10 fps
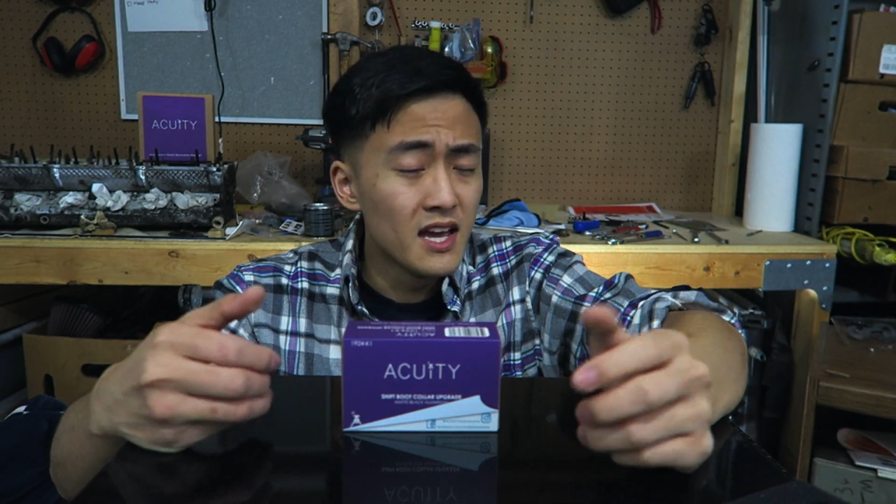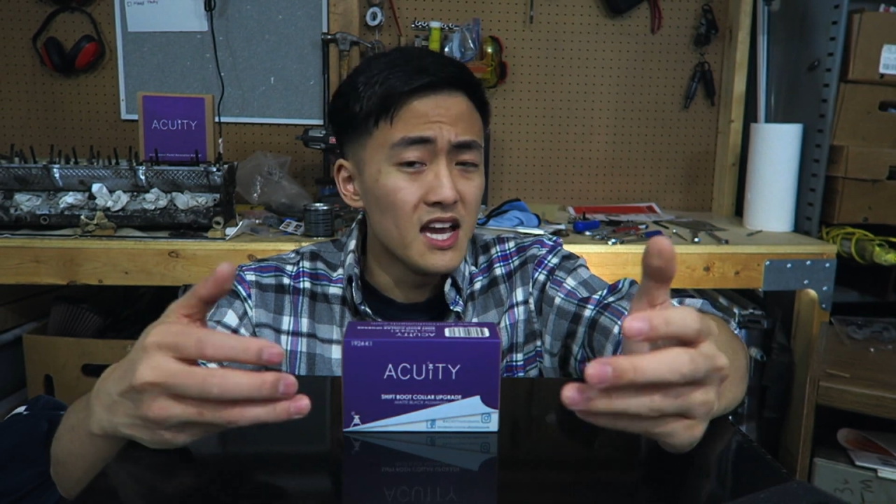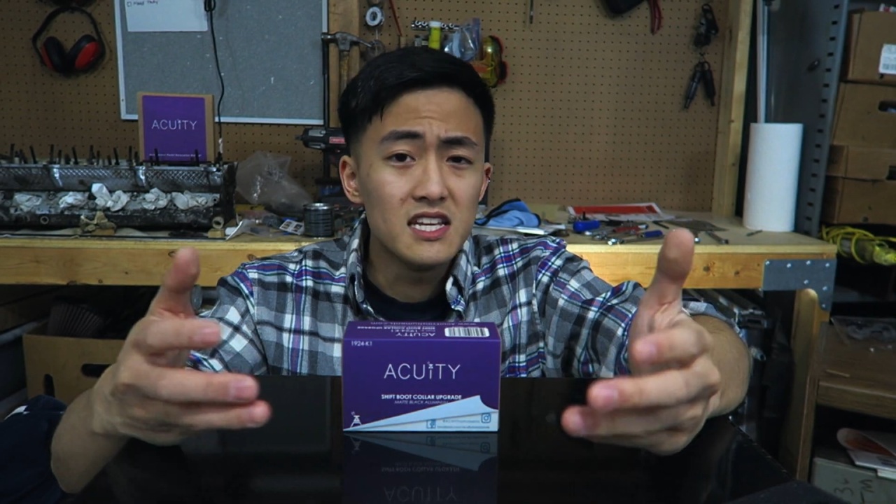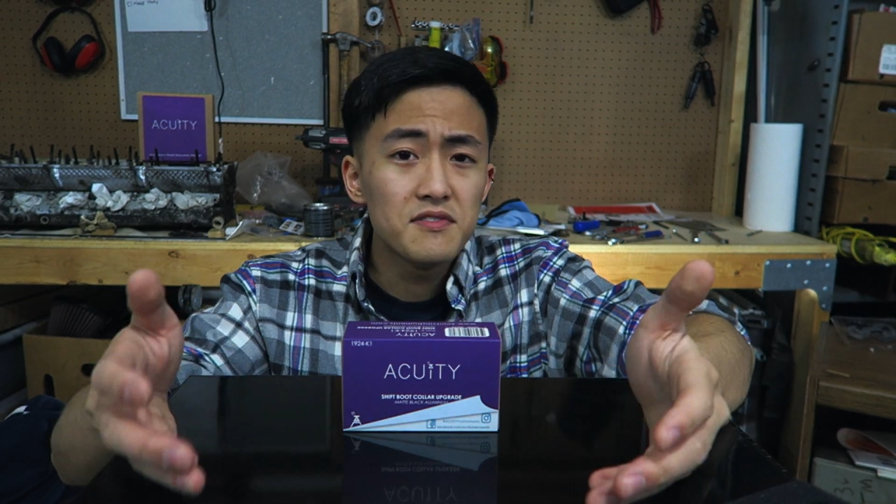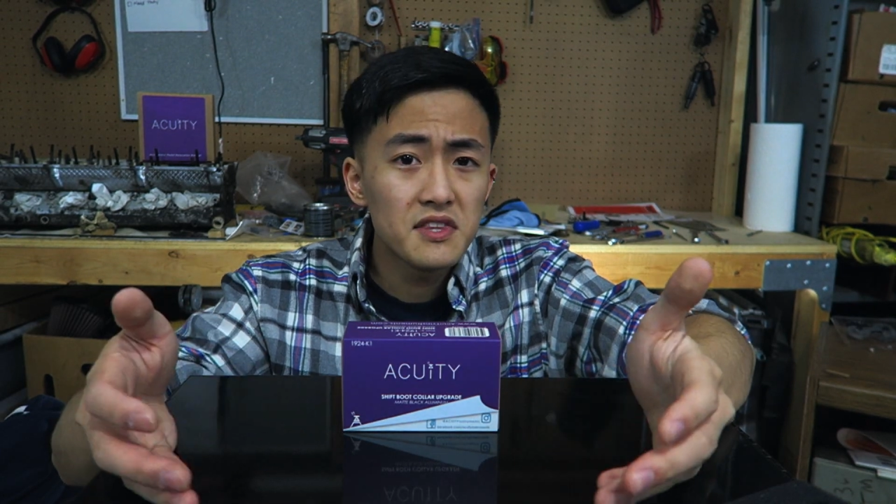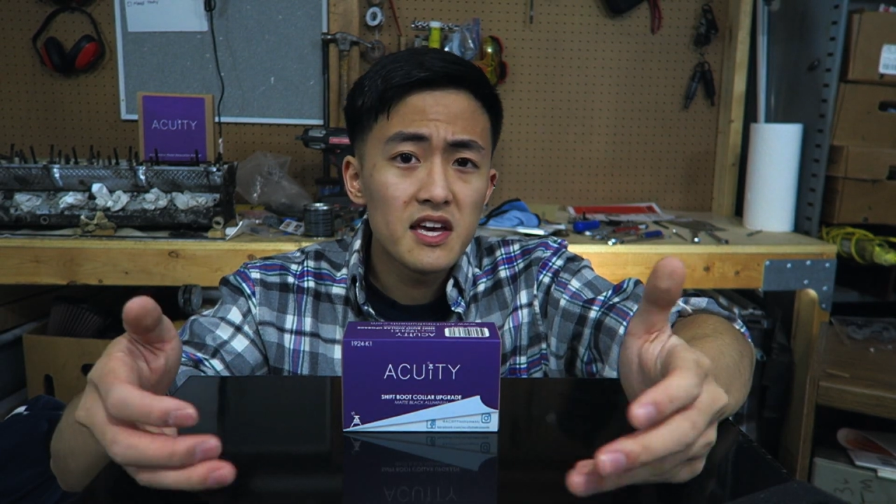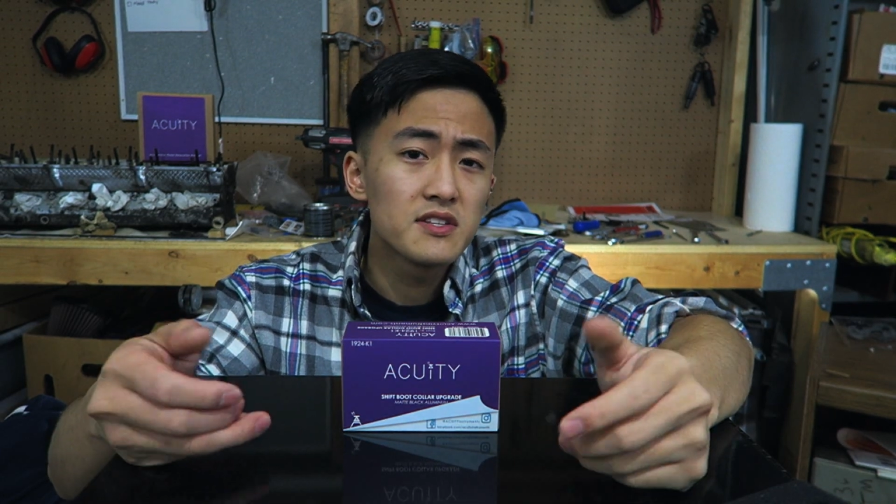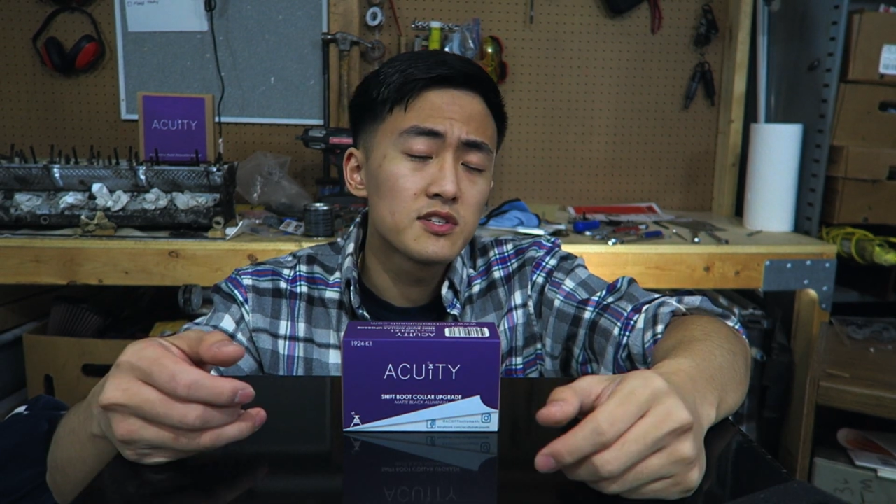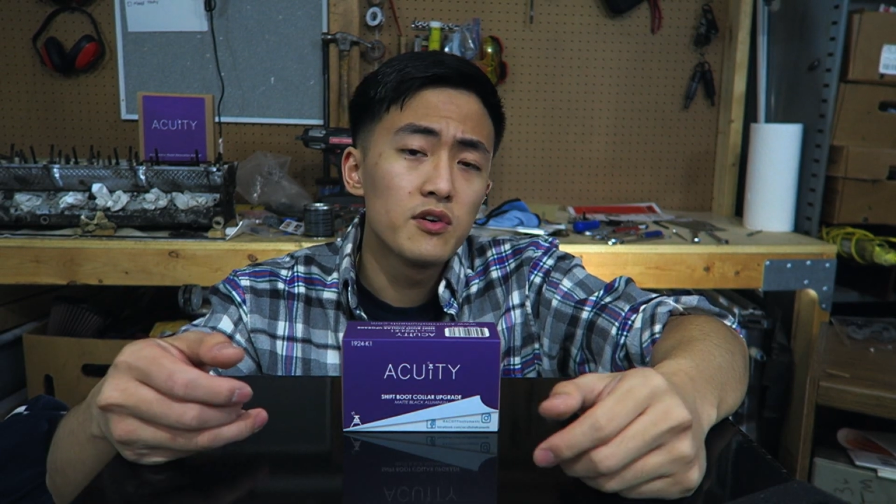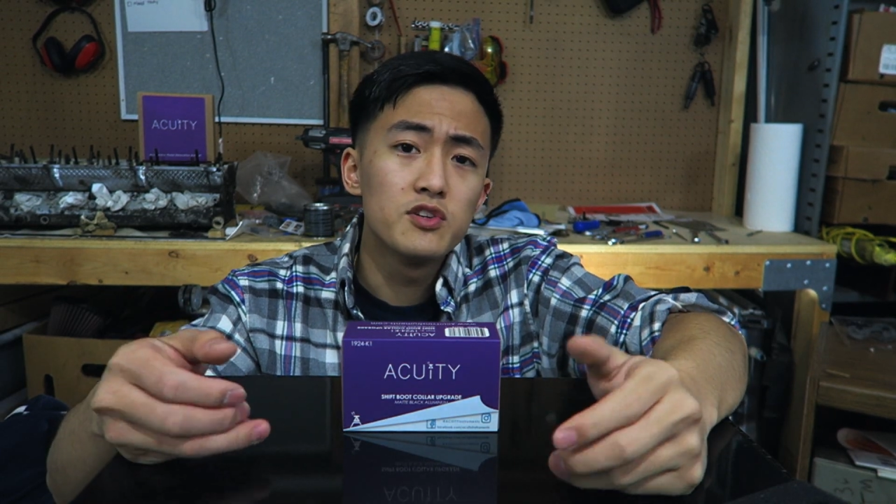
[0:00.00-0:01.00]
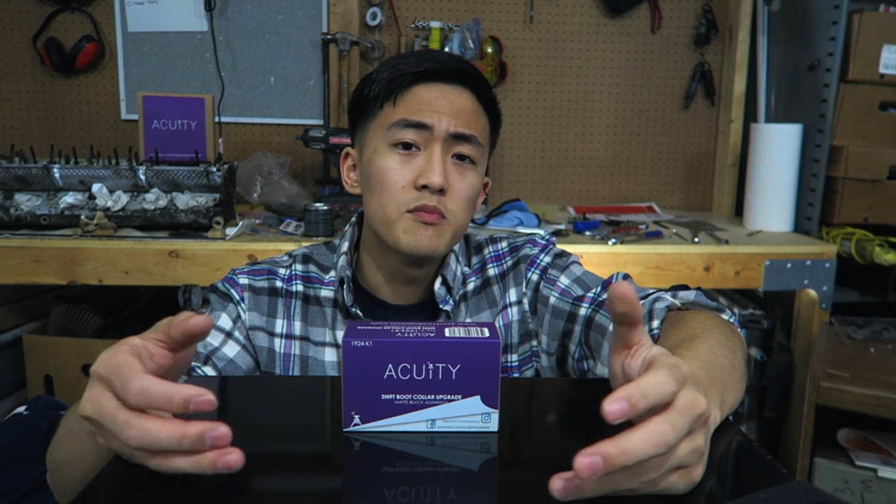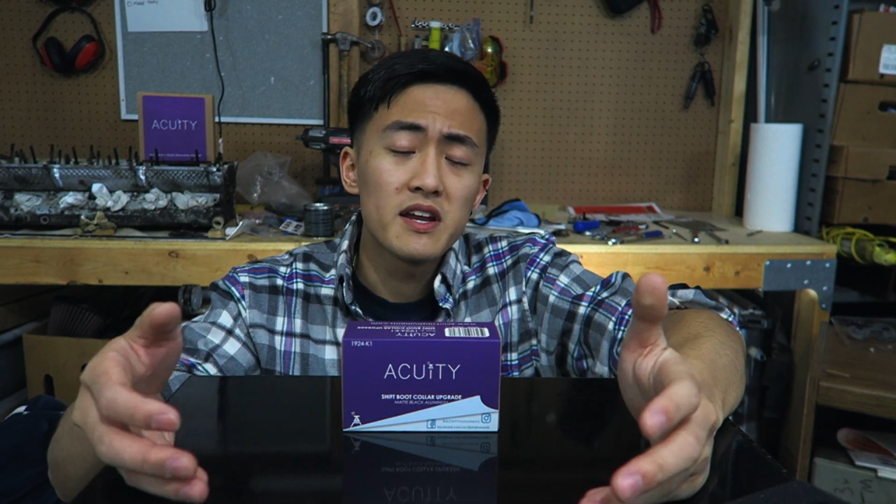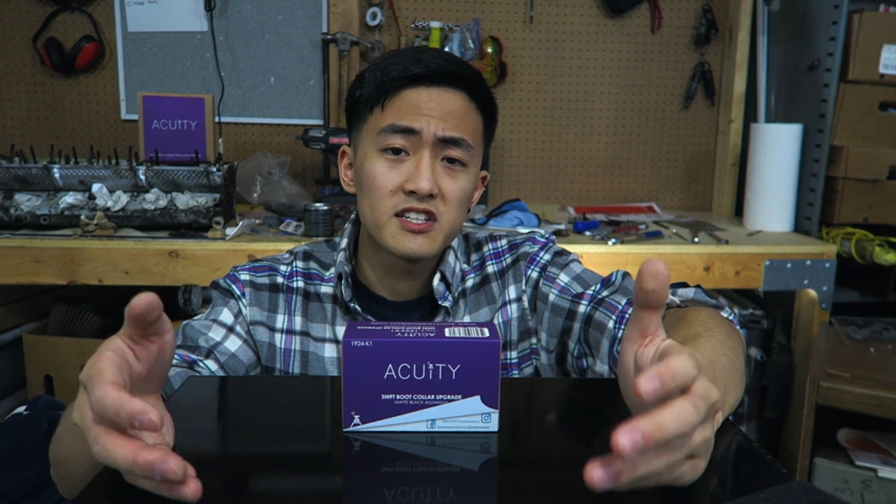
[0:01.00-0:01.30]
And even then so, you might